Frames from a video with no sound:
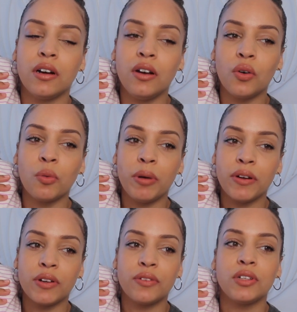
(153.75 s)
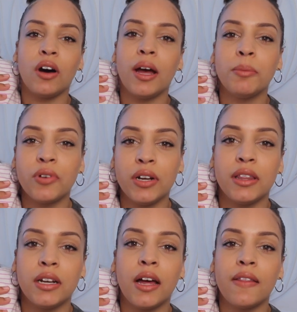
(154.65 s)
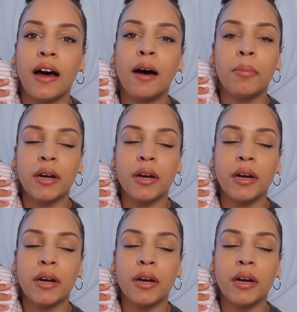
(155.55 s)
a long period of time or anything like that,